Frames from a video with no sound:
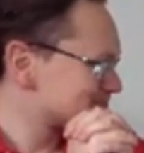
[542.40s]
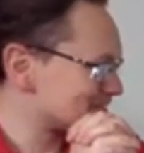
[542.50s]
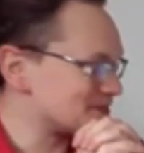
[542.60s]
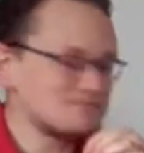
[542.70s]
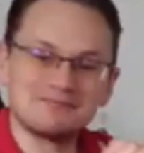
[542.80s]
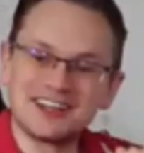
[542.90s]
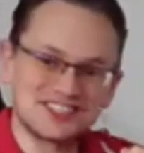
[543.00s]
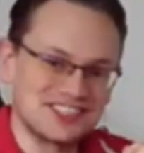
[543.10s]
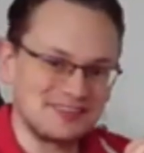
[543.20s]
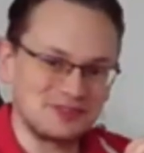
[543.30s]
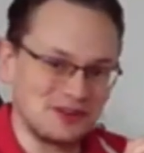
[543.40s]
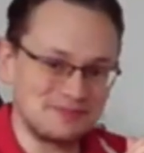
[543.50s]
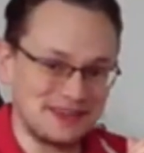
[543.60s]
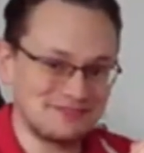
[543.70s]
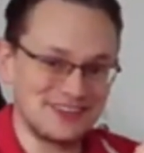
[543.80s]
Much as I'm not a
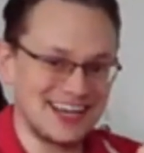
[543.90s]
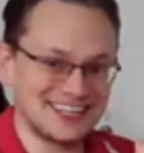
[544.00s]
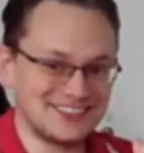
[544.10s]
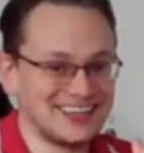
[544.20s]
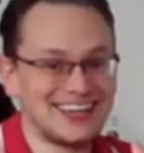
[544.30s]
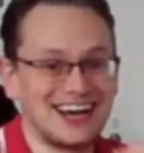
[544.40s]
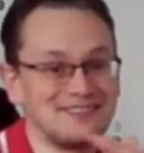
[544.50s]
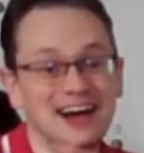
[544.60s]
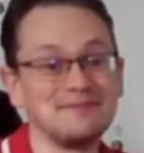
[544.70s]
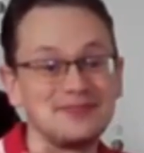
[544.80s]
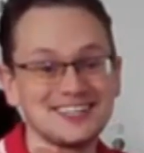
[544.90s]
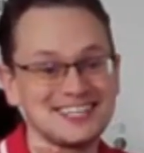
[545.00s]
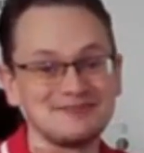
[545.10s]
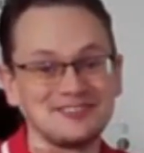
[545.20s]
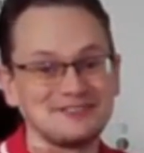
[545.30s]
big fan of it. I
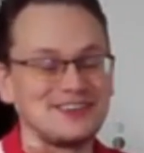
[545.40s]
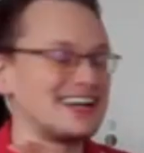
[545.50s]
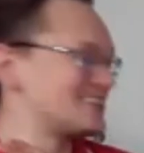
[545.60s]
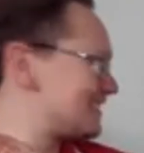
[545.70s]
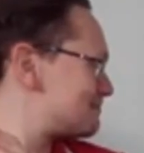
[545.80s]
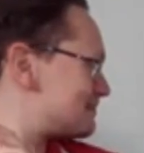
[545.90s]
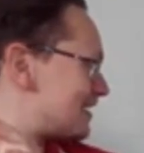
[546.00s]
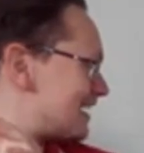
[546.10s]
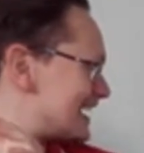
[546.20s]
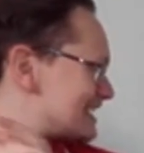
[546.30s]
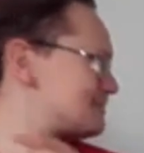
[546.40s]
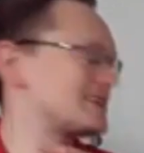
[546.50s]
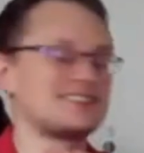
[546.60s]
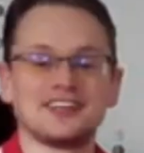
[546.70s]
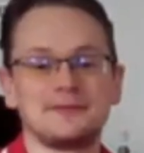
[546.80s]
personally am not a fan of it, but I expect
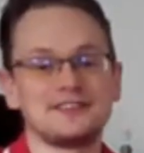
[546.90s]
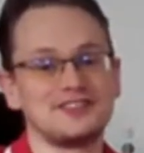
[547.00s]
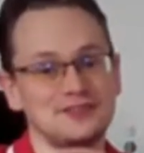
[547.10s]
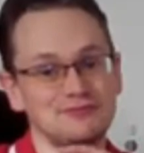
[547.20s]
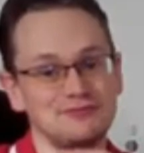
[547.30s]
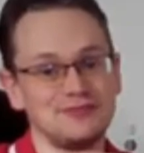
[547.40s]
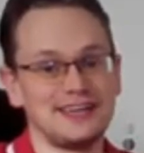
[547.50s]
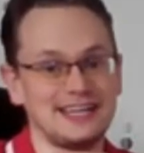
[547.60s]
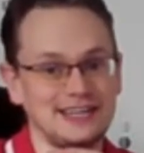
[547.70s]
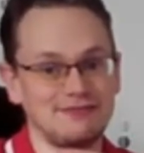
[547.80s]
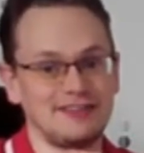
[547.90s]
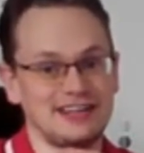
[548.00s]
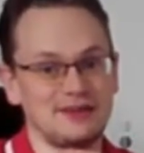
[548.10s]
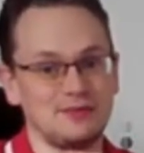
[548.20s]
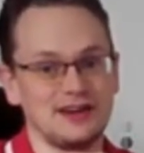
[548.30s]
Serbia to do really,
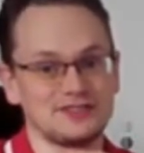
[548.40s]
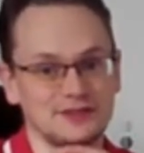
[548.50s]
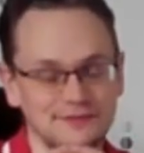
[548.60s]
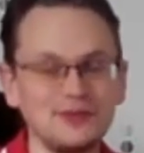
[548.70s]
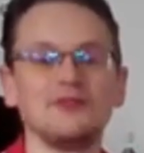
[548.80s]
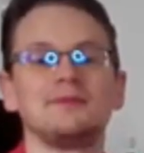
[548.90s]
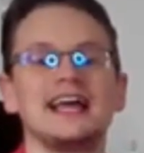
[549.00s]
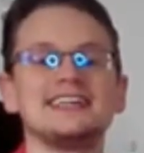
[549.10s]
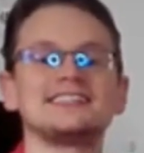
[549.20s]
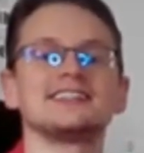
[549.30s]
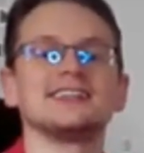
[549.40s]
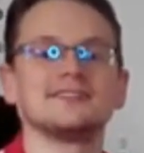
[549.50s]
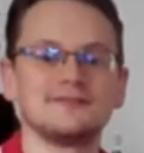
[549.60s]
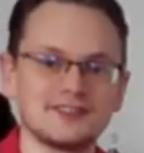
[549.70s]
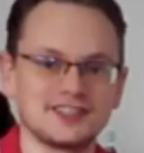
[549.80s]
really well. So 4th place
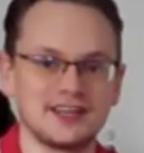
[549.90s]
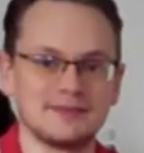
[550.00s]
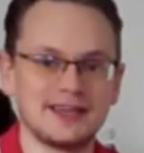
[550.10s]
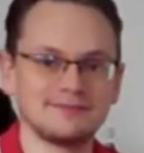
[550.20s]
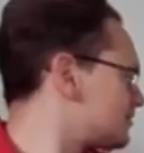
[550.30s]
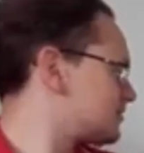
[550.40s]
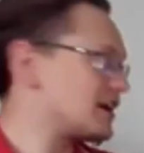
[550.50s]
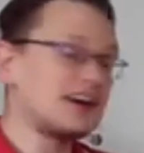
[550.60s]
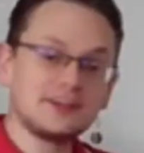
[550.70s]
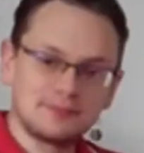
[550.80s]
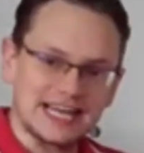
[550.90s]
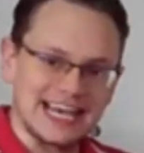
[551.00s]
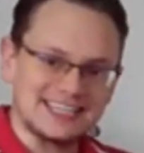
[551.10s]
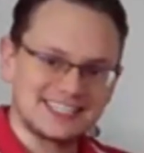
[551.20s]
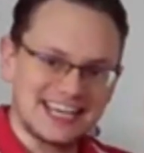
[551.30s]
for Serbia. 3rd
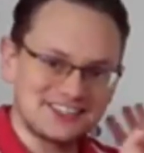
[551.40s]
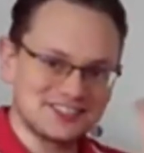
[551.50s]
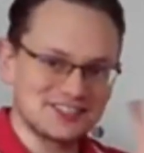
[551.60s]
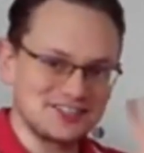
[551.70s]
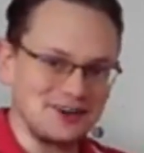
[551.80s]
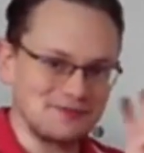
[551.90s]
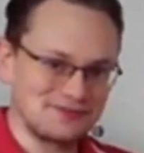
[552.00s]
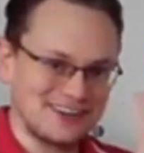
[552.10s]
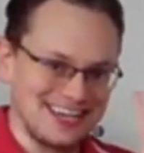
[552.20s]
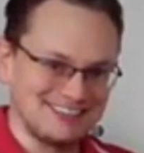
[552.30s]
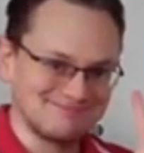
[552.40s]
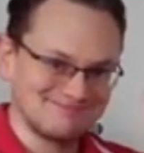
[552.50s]
place into the top 3.